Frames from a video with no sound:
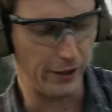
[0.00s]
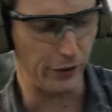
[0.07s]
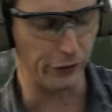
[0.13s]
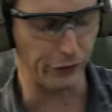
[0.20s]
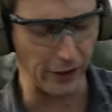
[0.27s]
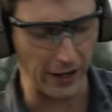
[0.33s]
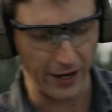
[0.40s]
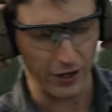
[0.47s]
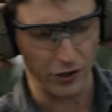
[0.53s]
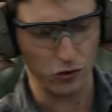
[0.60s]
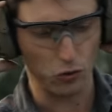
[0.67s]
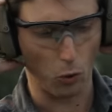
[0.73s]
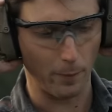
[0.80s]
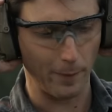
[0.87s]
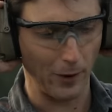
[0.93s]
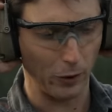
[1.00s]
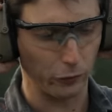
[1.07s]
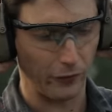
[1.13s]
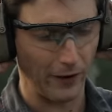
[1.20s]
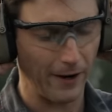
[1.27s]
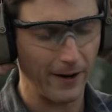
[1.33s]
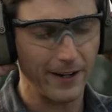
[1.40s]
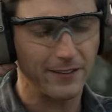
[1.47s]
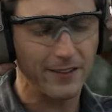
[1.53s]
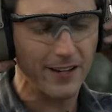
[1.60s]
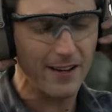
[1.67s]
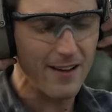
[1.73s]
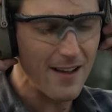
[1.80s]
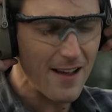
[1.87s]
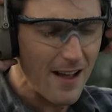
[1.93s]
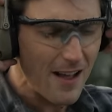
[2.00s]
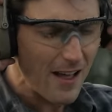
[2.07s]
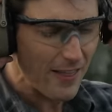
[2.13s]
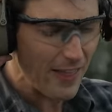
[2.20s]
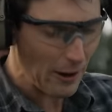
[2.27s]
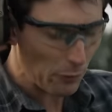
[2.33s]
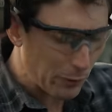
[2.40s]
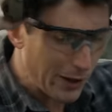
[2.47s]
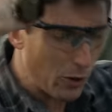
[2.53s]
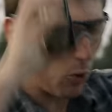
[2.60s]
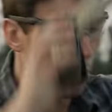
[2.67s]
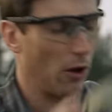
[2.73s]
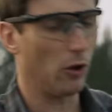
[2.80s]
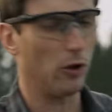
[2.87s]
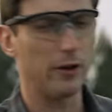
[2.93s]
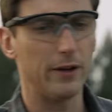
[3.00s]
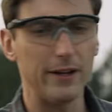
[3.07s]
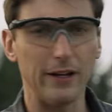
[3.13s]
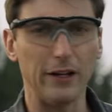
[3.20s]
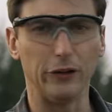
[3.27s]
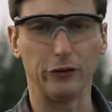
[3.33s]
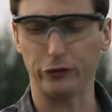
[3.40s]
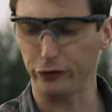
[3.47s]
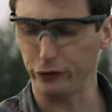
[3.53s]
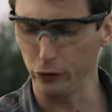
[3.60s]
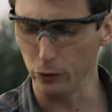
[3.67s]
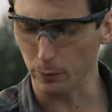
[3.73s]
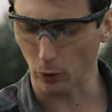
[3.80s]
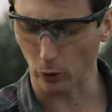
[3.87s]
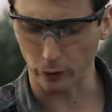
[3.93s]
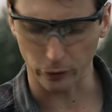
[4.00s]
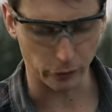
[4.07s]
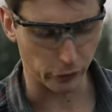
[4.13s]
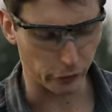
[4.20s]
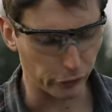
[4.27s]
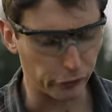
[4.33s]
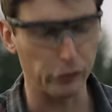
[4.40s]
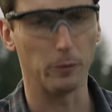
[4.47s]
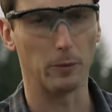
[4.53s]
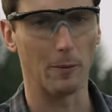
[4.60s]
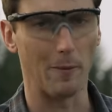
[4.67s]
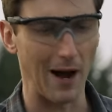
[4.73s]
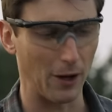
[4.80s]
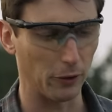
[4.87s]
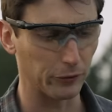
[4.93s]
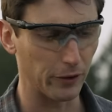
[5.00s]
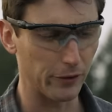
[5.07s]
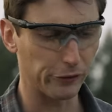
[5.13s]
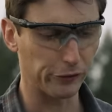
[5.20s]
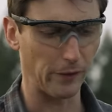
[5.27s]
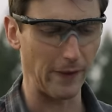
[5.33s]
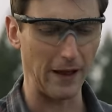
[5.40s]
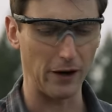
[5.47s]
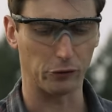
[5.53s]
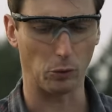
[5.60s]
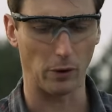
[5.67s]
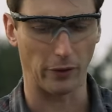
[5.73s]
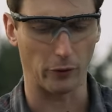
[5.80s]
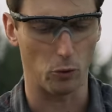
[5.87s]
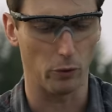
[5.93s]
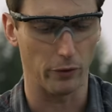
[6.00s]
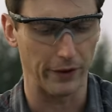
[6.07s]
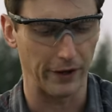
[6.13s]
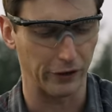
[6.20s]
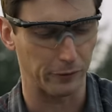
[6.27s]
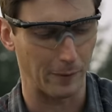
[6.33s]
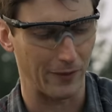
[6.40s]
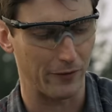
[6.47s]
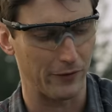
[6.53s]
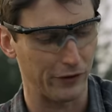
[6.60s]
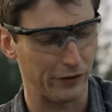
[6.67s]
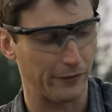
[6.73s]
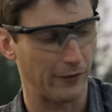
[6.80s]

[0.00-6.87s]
is a short-barreled variant. That recoil is super, super mild. So that is one of the cool things about the V Z